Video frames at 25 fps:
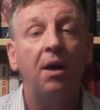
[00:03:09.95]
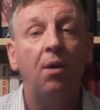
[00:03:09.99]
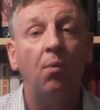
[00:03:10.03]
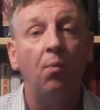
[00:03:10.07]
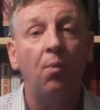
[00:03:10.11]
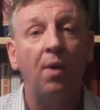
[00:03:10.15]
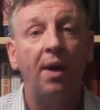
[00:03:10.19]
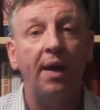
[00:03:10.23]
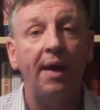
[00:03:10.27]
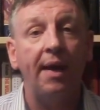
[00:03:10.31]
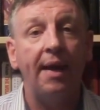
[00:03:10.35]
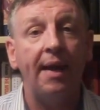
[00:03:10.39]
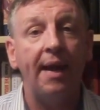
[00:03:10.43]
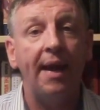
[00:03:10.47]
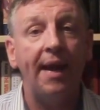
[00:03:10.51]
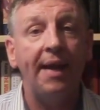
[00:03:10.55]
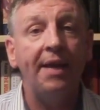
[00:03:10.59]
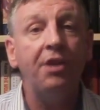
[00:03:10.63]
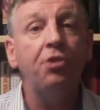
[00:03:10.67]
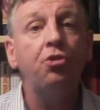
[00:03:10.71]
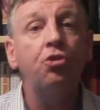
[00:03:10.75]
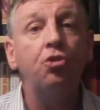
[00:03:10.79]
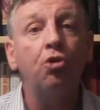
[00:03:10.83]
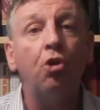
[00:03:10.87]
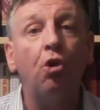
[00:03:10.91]
where
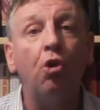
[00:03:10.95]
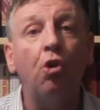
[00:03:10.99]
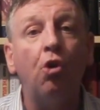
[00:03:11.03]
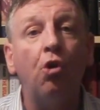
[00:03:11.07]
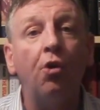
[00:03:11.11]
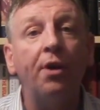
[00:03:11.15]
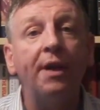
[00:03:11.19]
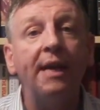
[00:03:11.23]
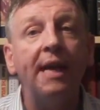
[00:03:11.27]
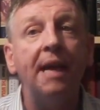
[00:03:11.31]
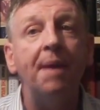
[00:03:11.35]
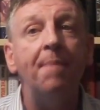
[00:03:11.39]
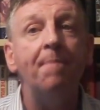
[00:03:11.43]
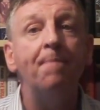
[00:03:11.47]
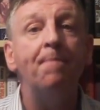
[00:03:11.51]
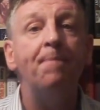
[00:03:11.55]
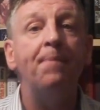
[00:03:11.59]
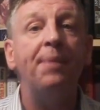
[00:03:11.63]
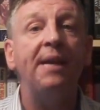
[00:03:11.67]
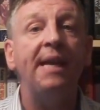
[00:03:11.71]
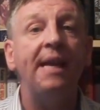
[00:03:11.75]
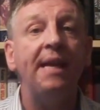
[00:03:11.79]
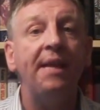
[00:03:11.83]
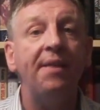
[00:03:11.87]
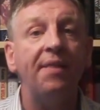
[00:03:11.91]
a Tory
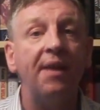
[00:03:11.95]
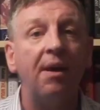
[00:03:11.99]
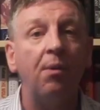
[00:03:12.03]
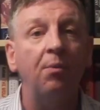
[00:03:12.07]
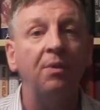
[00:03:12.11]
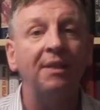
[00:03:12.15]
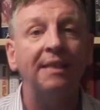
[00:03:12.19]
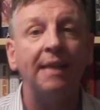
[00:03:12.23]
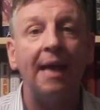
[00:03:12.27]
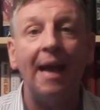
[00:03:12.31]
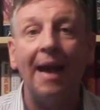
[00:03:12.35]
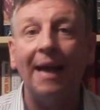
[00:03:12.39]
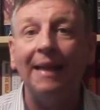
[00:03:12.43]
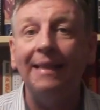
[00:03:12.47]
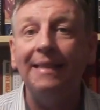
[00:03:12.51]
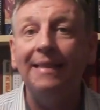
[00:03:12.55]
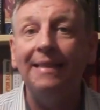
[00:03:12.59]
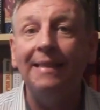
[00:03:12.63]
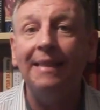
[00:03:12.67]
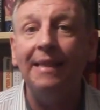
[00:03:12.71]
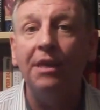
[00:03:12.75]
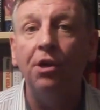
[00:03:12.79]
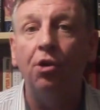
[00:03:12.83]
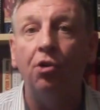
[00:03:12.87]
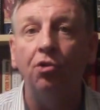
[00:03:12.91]
MP that was
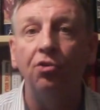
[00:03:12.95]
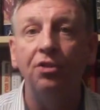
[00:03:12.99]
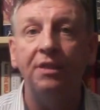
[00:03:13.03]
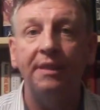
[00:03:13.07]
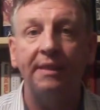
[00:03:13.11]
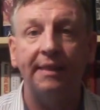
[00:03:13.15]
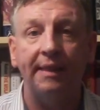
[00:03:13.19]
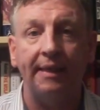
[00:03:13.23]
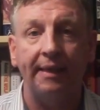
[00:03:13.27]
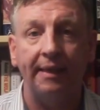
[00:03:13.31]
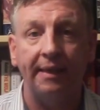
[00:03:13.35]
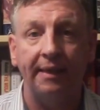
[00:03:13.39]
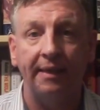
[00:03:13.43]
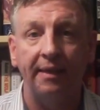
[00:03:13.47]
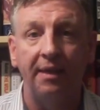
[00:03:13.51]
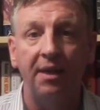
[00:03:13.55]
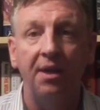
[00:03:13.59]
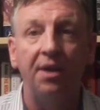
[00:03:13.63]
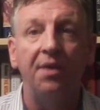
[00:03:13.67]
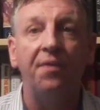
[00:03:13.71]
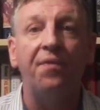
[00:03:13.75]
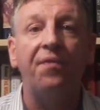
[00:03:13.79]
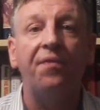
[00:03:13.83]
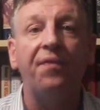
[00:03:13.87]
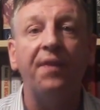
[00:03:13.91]
anti-hunting,
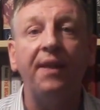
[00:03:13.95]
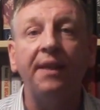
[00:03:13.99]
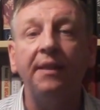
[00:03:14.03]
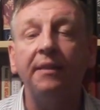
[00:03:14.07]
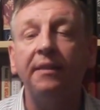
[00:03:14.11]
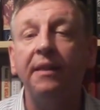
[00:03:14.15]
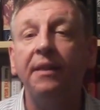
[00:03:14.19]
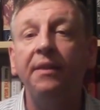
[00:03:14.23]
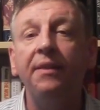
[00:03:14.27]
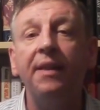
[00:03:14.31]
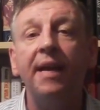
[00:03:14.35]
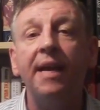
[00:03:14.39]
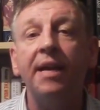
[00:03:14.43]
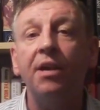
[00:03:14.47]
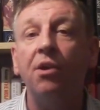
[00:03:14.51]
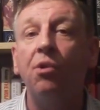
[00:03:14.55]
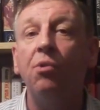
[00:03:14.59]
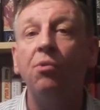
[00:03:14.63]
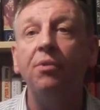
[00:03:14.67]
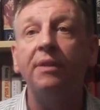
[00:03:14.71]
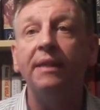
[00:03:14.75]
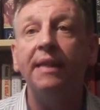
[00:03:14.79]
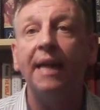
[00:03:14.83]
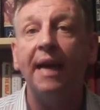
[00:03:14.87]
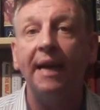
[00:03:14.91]
fielding their
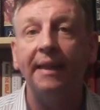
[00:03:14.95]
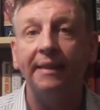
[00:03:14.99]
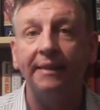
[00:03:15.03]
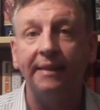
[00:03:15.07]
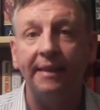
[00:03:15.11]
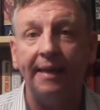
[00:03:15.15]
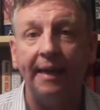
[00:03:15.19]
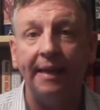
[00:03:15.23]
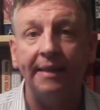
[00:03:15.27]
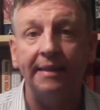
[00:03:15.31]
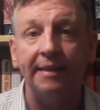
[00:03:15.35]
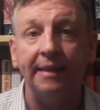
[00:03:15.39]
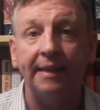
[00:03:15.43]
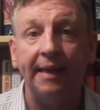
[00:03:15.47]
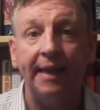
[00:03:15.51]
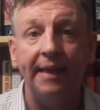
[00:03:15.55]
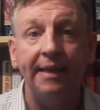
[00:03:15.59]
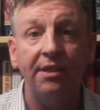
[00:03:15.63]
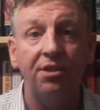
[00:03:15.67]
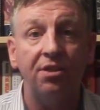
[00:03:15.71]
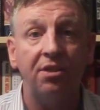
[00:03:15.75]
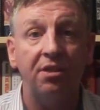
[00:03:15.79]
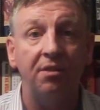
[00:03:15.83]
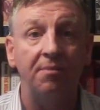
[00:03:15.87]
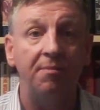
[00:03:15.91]
own candidate
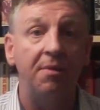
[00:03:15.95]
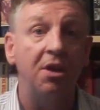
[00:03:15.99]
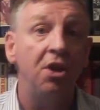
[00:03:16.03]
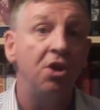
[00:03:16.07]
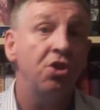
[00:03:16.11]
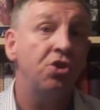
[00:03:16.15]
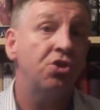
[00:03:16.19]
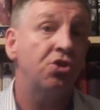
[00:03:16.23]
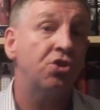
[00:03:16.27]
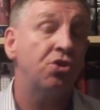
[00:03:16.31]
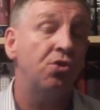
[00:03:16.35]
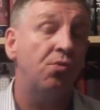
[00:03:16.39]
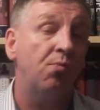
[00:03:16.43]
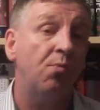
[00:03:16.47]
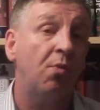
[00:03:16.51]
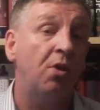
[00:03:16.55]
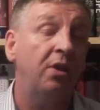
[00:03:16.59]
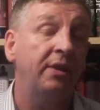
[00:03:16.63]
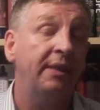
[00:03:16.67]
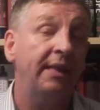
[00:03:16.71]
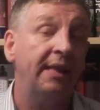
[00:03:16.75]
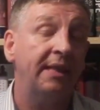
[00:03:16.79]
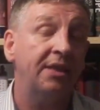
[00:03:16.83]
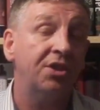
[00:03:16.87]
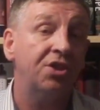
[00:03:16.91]
against him,
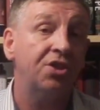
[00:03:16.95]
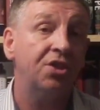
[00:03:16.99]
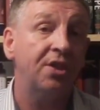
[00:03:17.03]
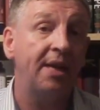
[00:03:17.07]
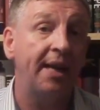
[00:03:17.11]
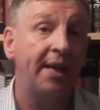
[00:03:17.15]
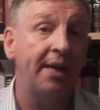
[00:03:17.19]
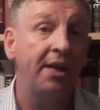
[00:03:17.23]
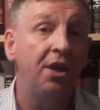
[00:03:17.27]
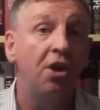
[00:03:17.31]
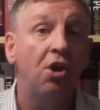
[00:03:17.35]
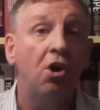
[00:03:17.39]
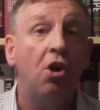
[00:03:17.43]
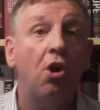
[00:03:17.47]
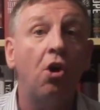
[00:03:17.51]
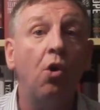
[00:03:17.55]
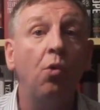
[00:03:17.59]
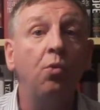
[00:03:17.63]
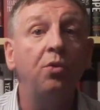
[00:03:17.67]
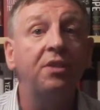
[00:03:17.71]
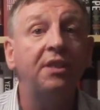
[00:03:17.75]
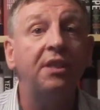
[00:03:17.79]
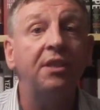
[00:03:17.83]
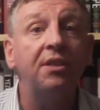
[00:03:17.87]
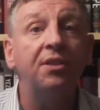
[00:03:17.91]
someone, let's say,
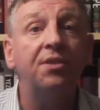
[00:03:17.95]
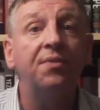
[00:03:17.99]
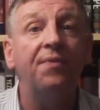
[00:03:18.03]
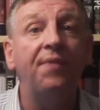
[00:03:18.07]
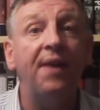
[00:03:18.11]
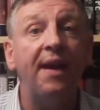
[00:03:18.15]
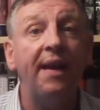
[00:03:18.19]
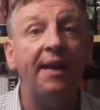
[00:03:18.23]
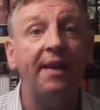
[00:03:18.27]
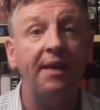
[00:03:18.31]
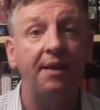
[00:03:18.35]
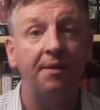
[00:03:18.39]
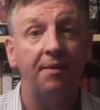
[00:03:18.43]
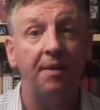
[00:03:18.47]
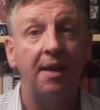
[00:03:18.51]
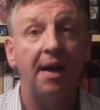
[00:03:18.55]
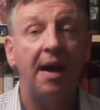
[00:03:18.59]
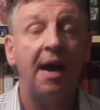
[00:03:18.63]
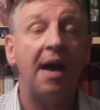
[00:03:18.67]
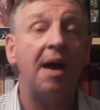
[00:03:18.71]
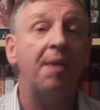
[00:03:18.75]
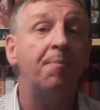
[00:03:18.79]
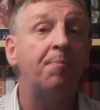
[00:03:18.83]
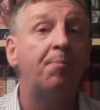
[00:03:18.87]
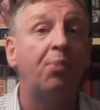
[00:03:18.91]
Otis Ferry,
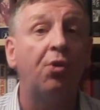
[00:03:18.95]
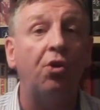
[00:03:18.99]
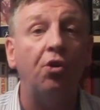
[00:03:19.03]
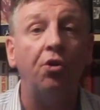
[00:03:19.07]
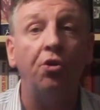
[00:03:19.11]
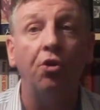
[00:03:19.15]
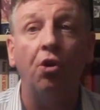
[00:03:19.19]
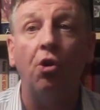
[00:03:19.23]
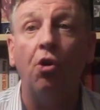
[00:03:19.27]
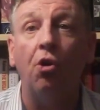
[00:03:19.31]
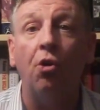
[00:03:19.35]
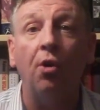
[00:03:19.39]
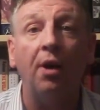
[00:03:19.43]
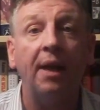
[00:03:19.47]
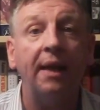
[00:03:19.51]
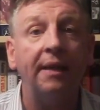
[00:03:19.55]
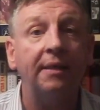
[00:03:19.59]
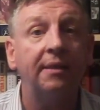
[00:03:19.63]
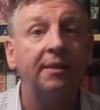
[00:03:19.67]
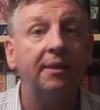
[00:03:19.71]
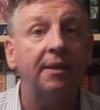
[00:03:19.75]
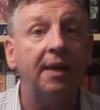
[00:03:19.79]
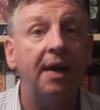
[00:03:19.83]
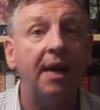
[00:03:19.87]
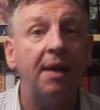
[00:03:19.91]
and putting all
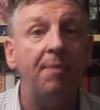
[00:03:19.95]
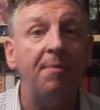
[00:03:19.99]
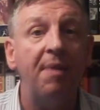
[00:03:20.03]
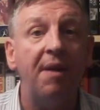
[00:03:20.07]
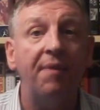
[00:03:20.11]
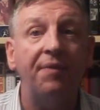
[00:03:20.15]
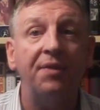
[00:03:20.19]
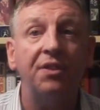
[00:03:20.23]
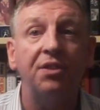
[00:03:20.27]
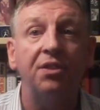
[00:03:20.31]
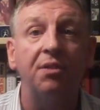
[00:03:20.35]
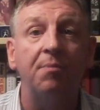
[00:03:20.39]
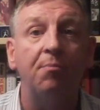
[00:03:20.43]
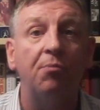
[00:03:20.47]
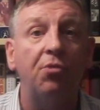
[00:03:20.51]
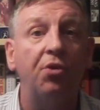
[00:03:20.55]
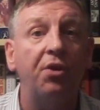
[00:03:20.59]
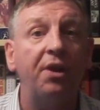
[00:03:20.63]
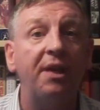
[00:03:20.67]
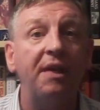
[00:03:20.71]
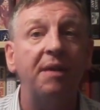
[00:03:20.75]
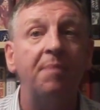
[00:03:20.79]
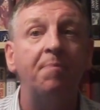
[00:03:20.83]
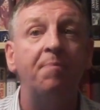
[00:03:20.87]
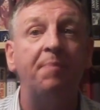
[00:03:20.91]
that time, effort and
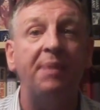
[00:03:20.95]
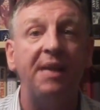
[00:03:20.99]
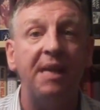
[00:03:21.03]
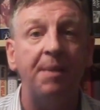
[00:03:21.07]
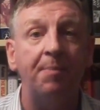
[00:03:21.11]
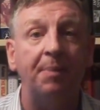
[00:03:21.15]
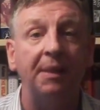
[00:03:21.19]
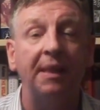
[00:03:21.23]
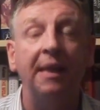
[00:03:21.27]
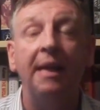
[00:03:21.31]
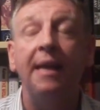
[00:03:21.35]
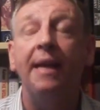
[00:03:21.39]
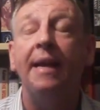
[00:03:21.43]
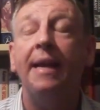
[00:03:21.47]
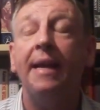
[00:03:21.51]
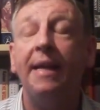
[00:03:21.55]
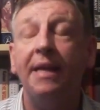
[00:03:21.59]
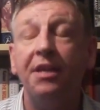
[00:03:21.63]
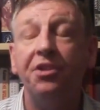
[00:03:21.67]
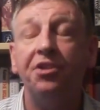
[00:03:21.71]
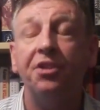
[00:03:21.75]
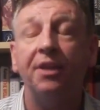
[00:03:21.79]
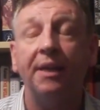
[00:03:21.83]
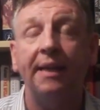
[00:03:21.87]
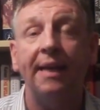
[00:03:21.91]
money and people
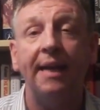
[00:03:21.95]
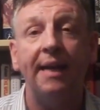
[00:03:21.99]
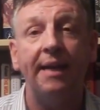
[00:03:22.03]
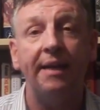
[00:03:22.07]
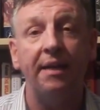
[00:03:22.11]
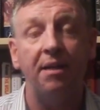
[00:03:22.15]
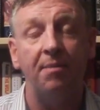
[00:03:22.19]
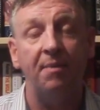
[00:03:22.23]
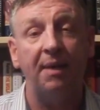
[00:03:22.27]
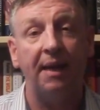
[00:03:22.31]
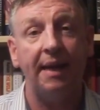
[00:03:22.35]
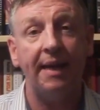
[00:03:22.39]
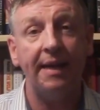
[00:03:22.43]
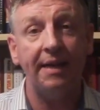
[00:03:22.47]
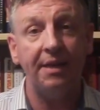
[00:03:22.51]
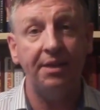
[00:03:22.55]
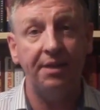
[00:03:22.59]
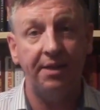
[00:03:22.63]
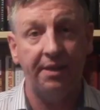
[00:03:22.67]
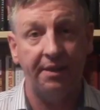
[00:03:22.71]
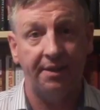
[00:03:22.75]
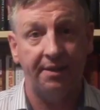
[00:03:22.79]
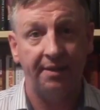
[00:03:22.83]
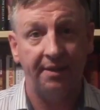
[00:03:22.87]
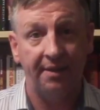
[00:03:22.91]
into getting him
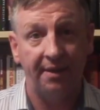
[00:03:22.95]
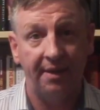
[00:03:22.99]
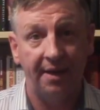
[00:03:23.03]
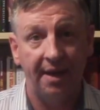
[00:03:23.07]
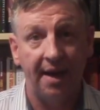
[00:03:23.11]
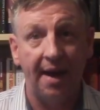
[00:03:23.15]
elected.